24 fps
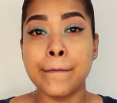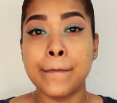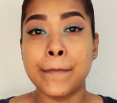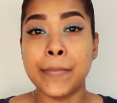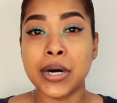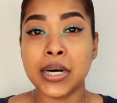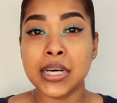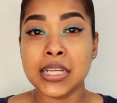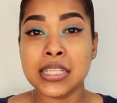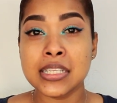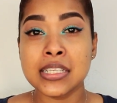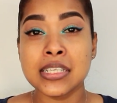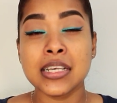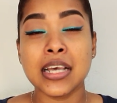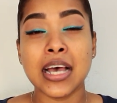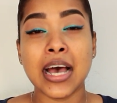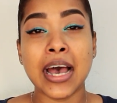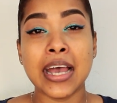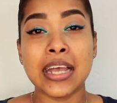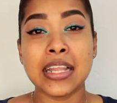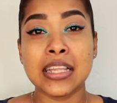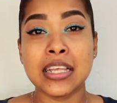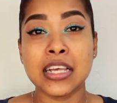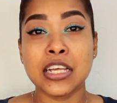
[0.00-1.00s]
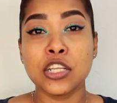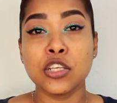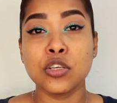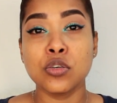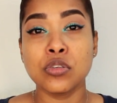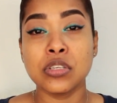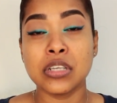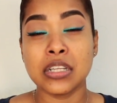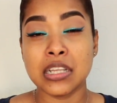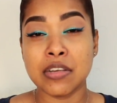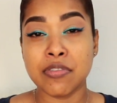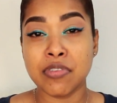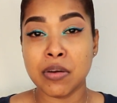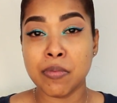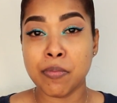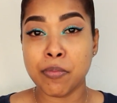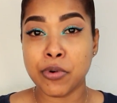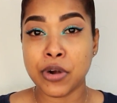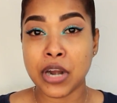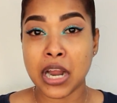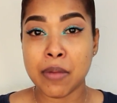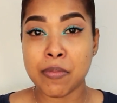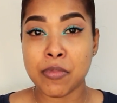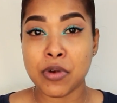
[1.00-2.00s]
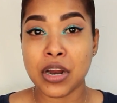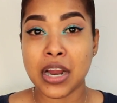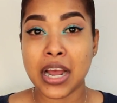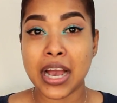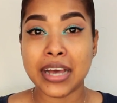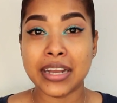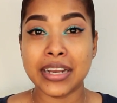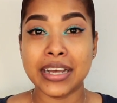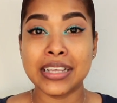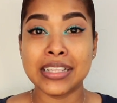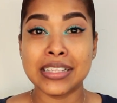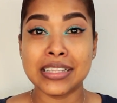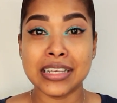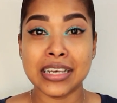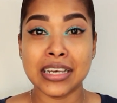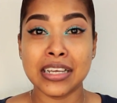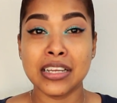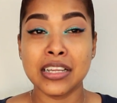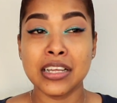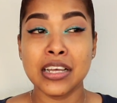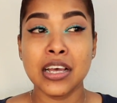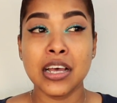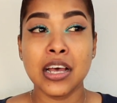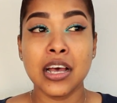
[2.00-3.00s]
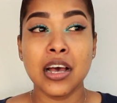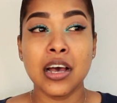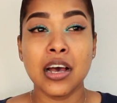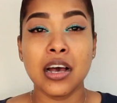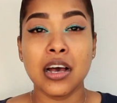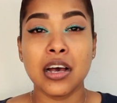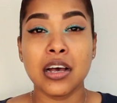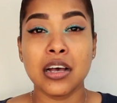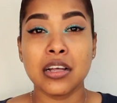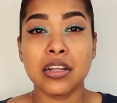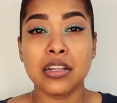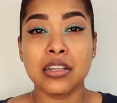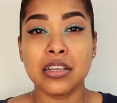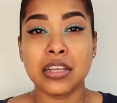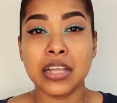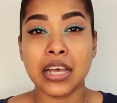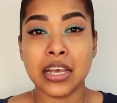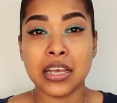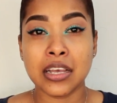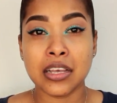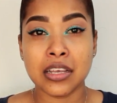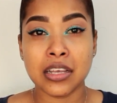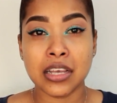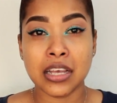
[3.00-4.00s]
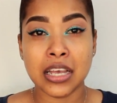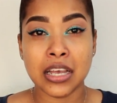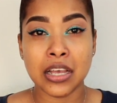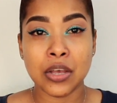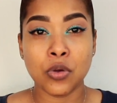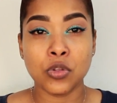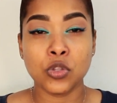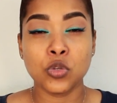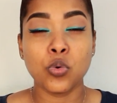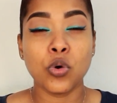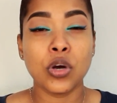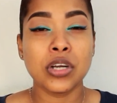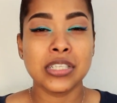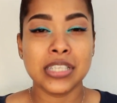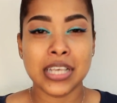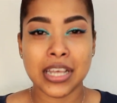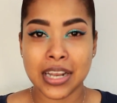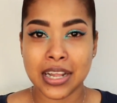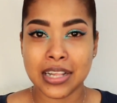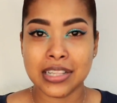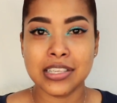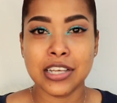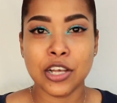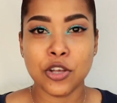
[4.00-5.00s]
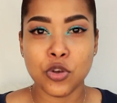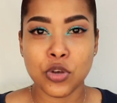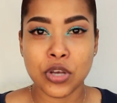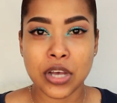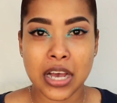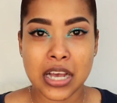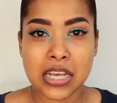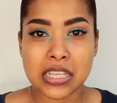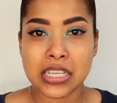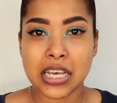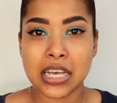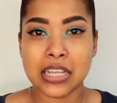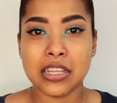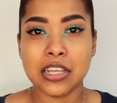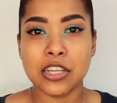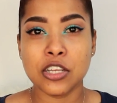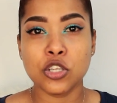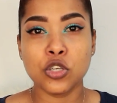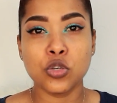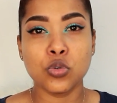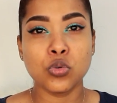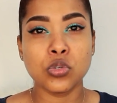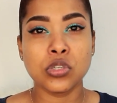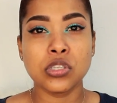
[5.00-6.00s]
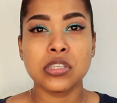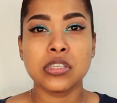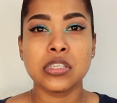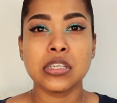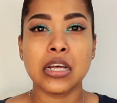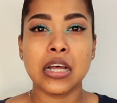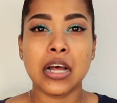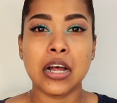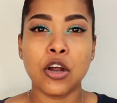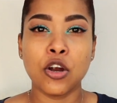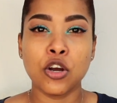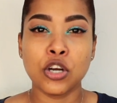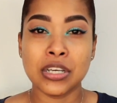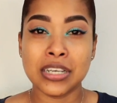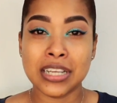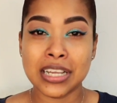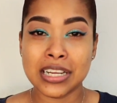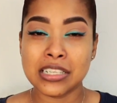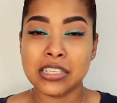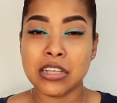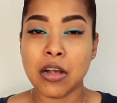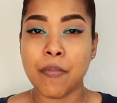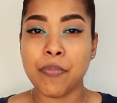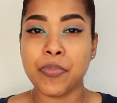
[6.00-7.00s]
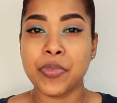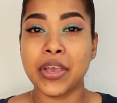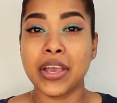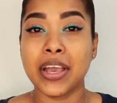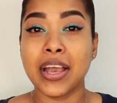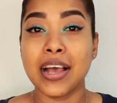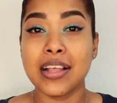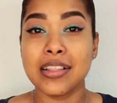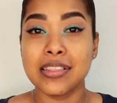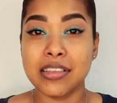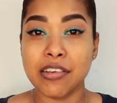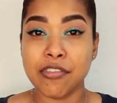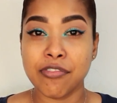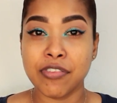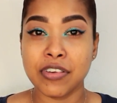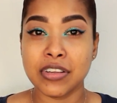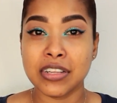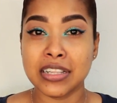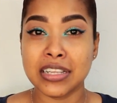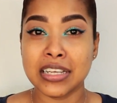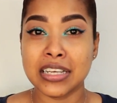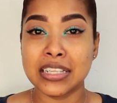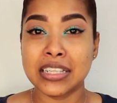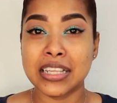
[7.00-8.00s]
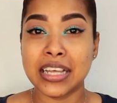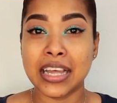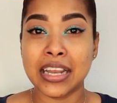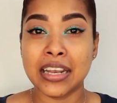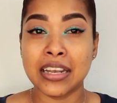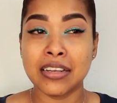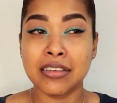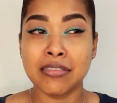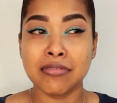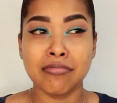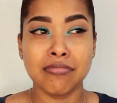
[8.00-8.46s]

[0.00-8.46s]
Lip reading: but I did use a different primer, and I did, like, towards the end I'll tell you guys, I did use or did something differently than